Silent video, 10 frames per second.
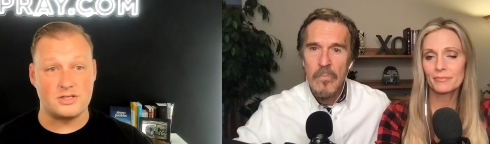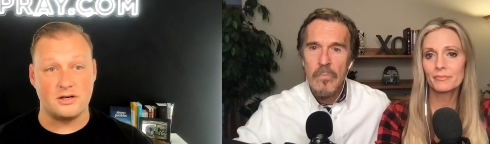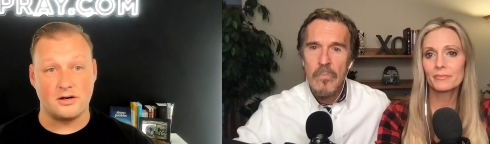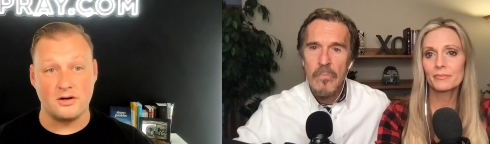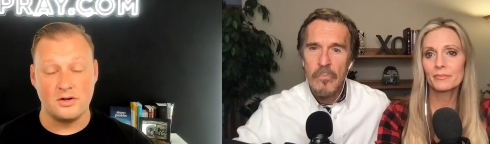
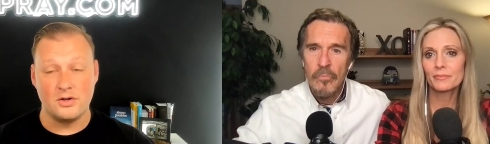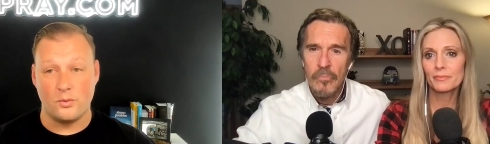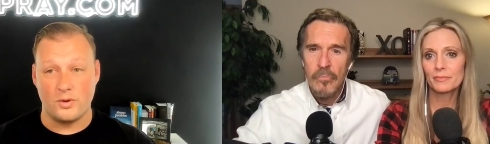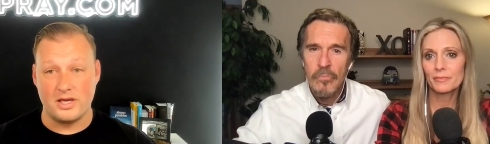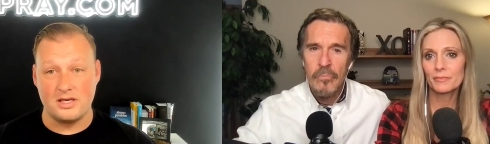Speaker 1: here. Mm-hmm.
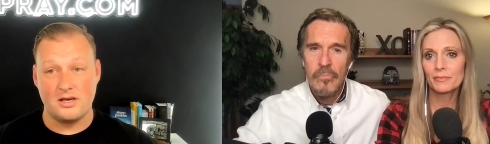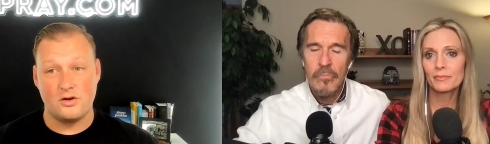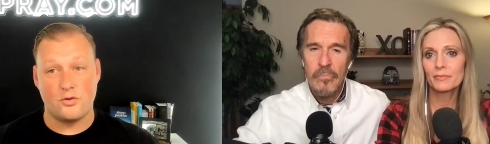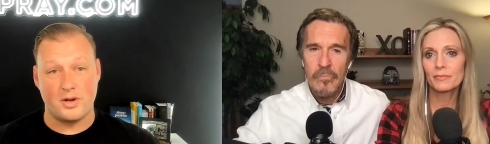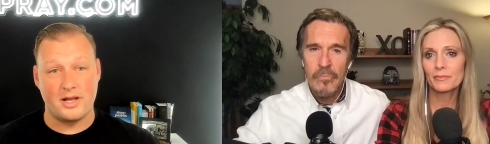We
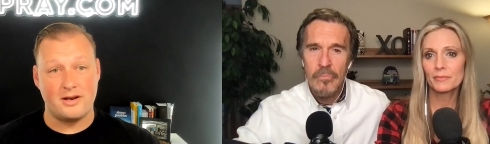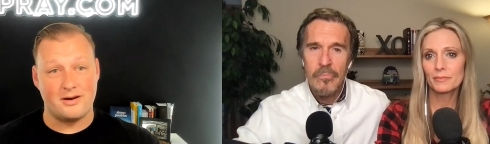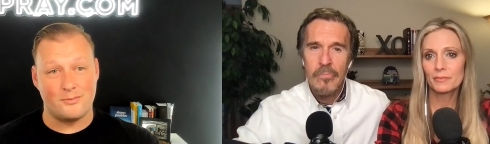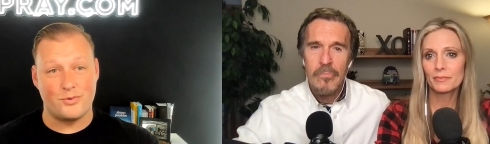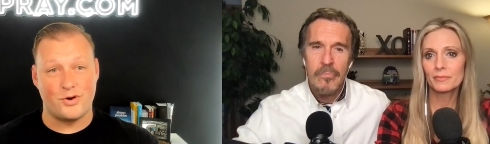
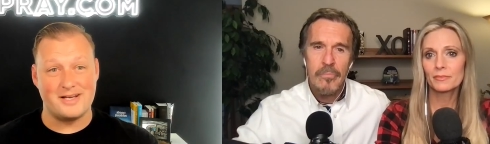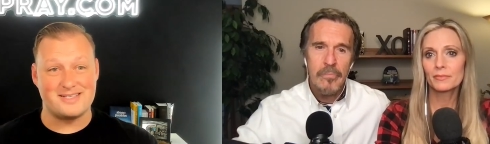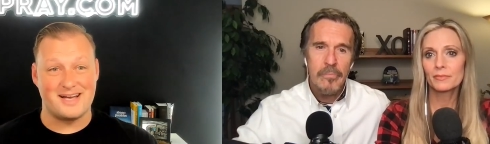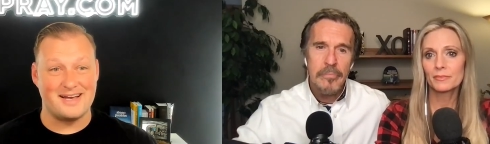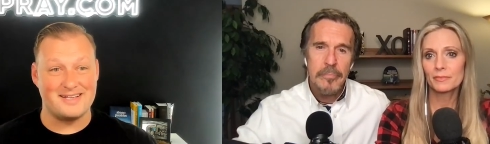created a pray
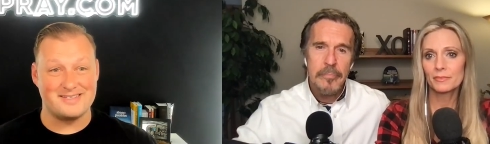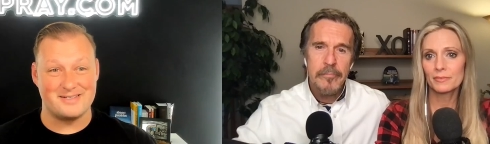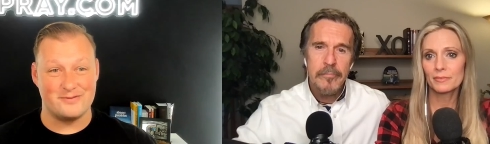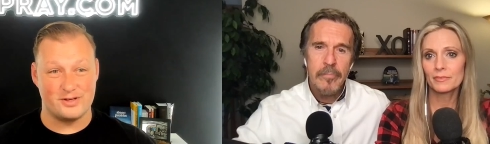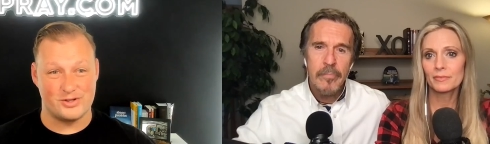science
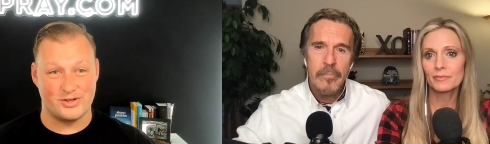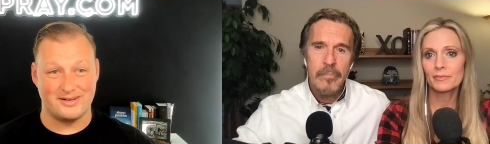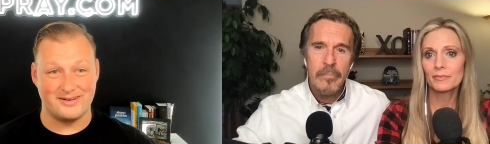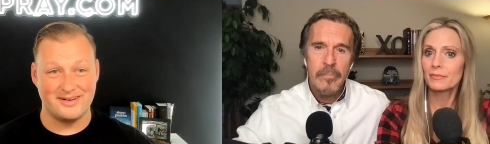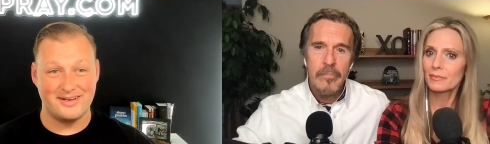division.
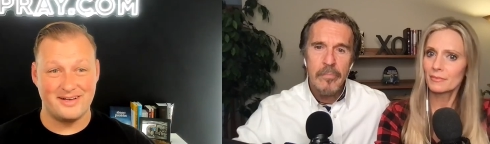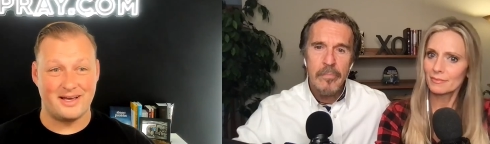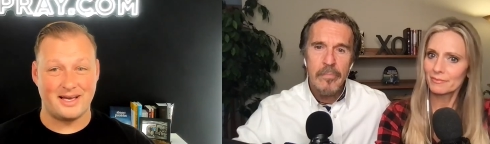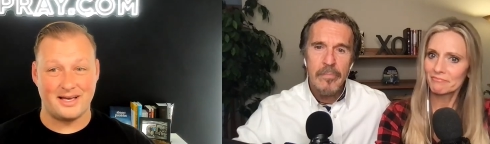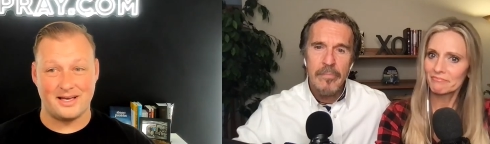
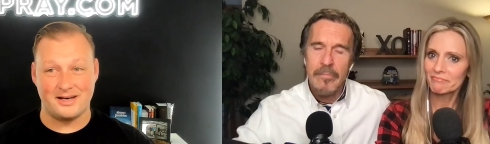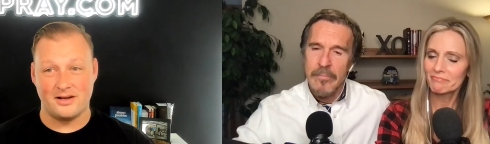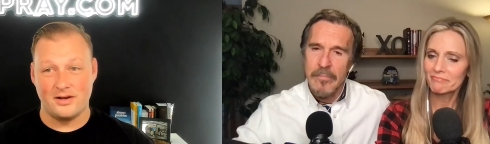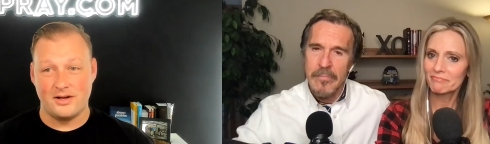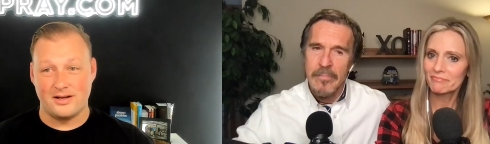And
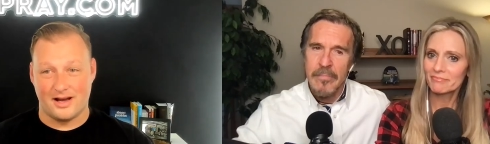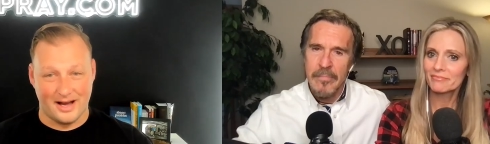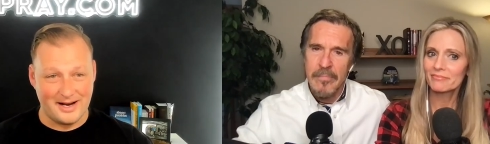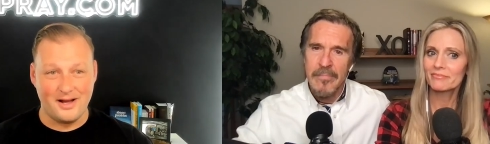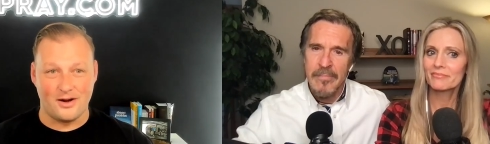
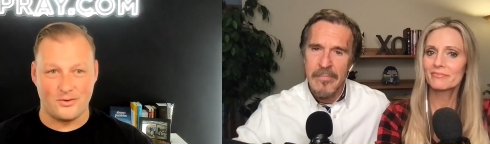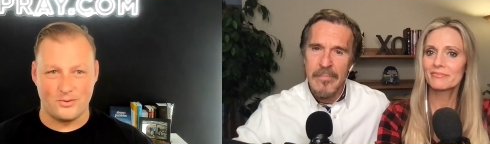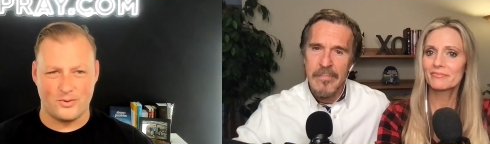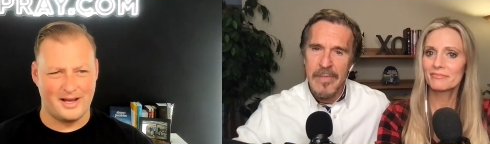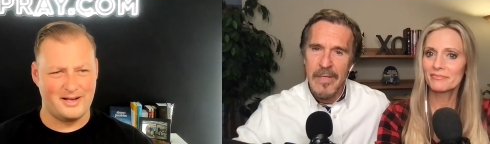I know,
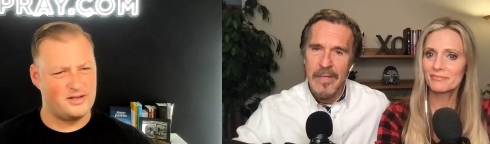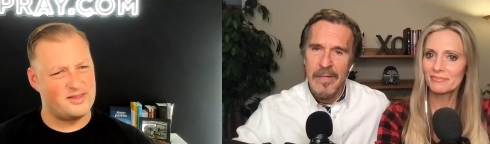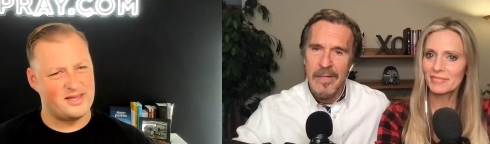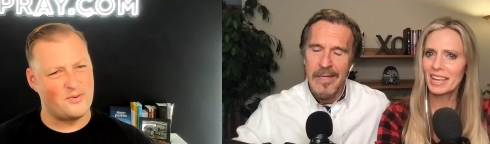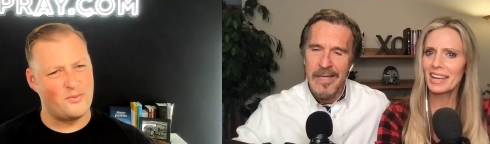right? You'd
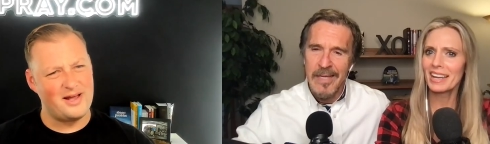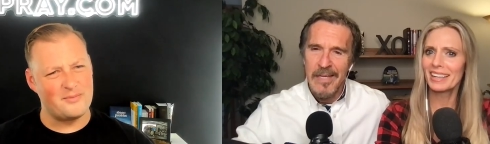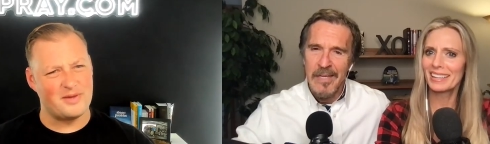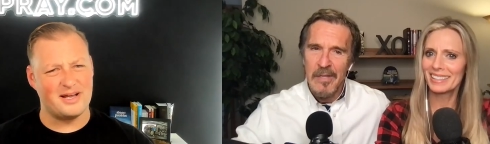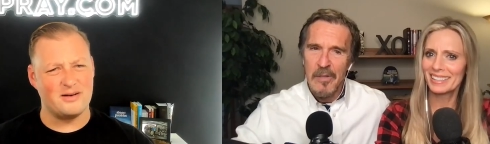think, wait
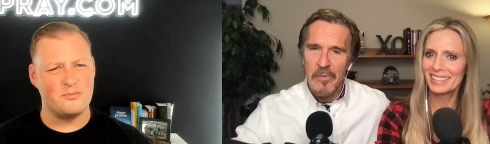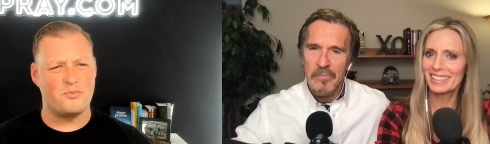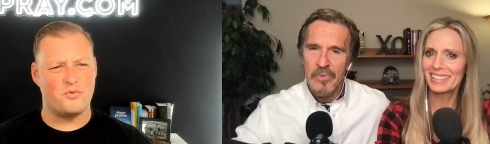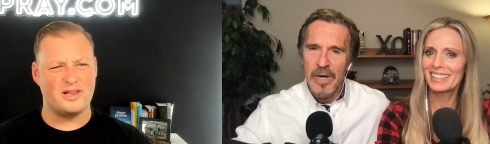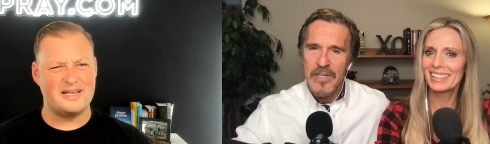yeah. a minute,
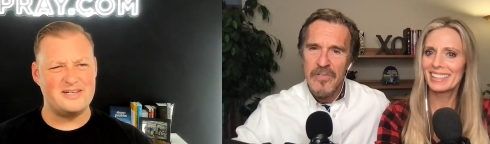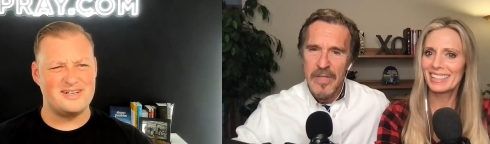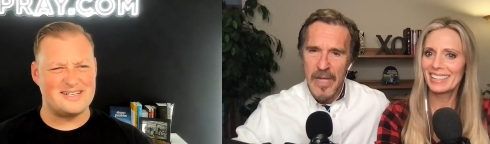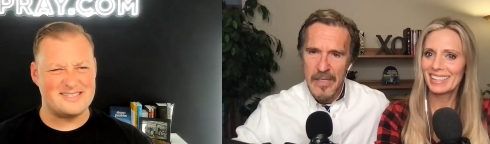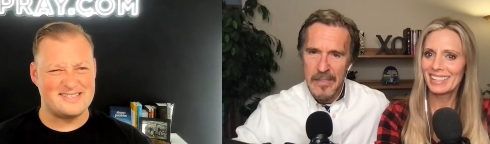religion
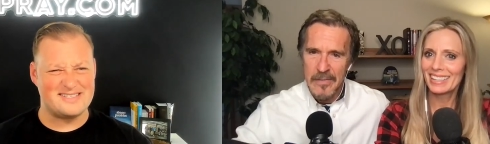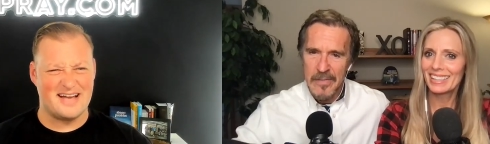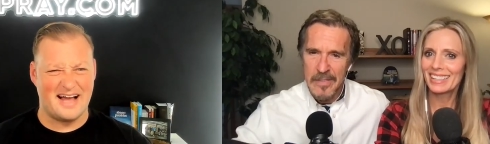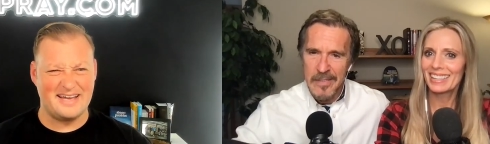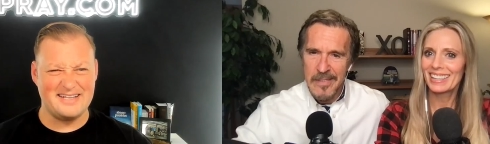science.
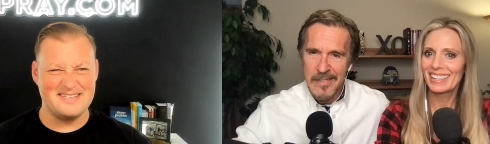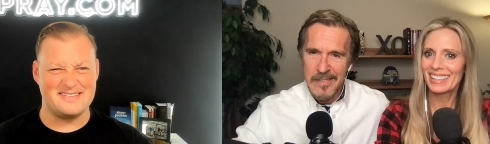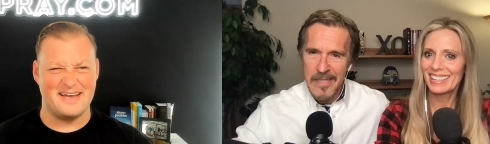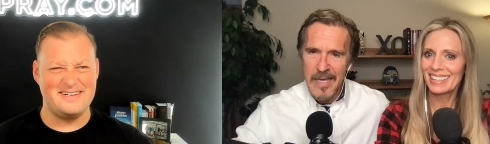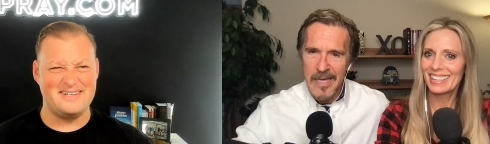science.
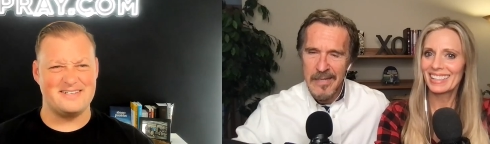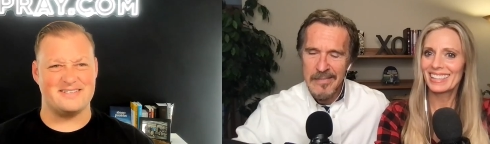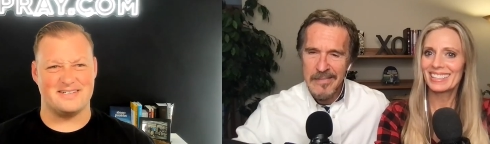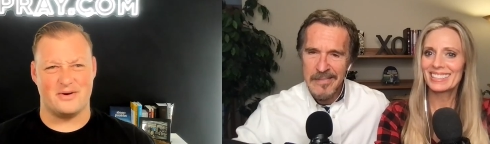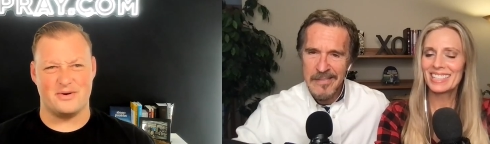that yeah.
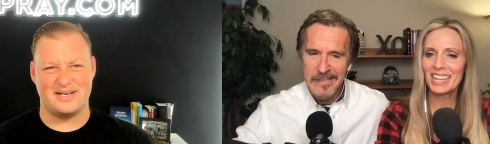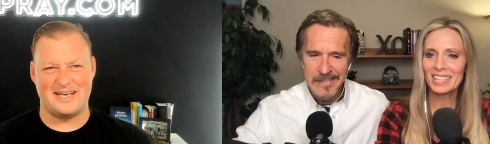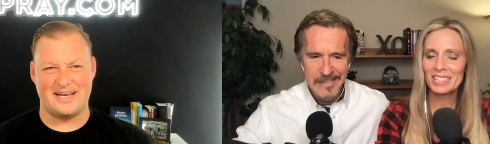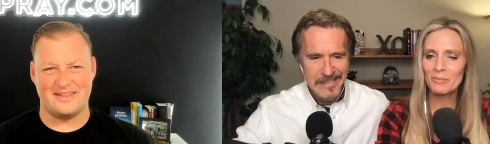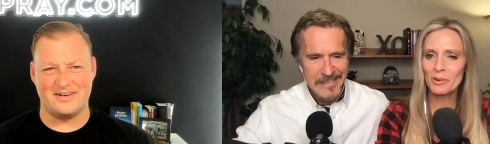doesn't go together.
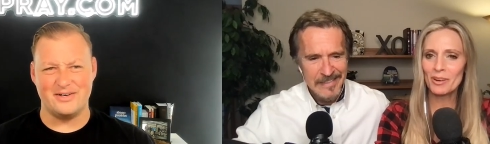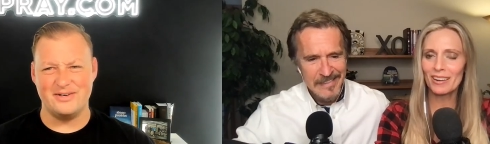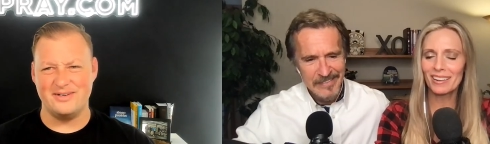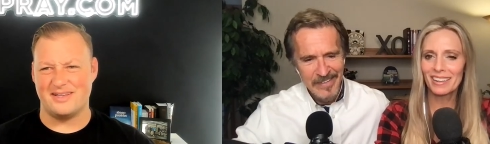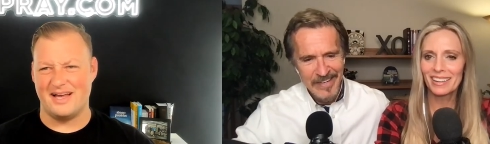Tell us
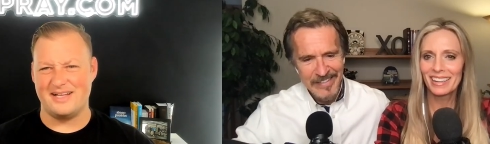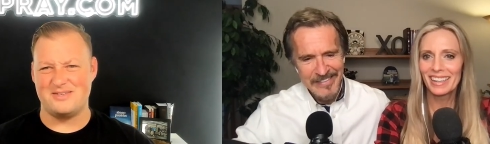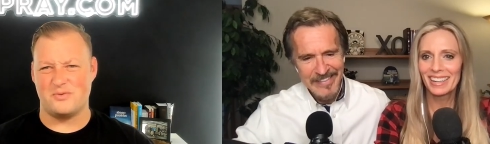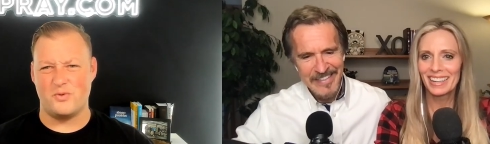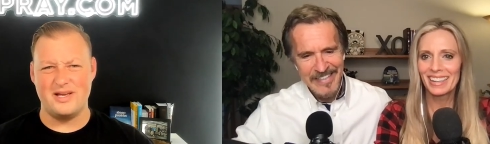more. Right. That's
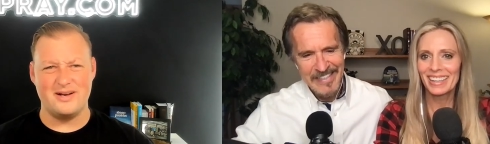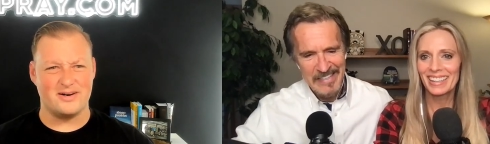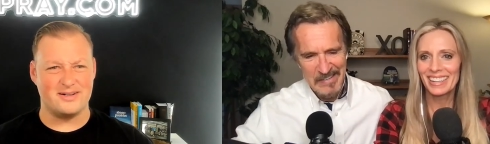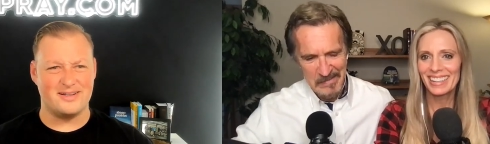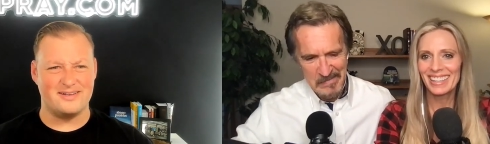
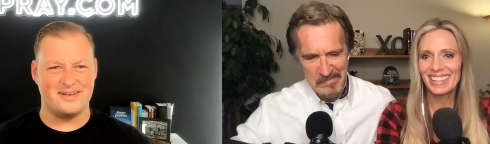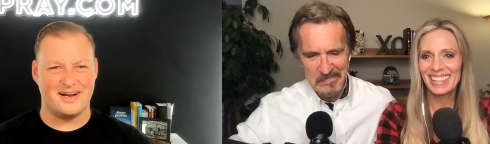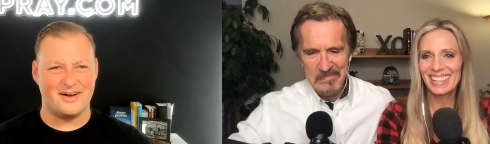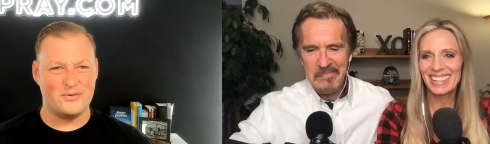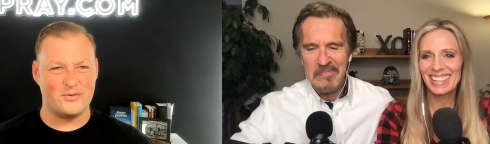weird, you
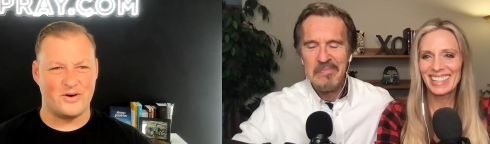know,